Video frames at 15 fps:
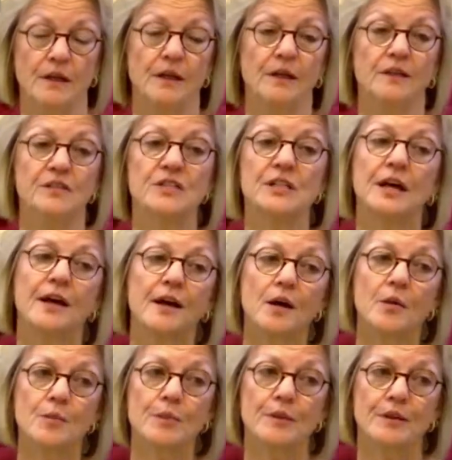is to
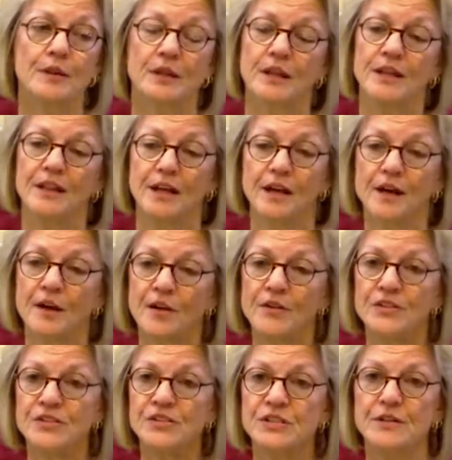help the health,
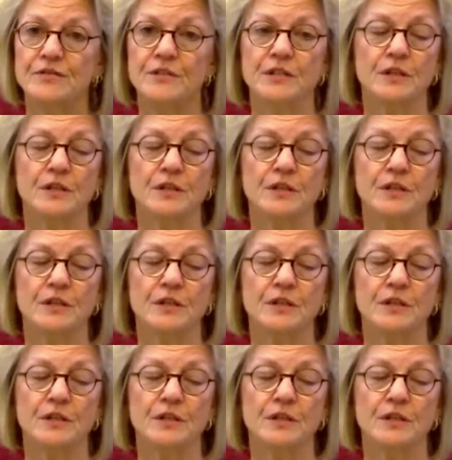safety,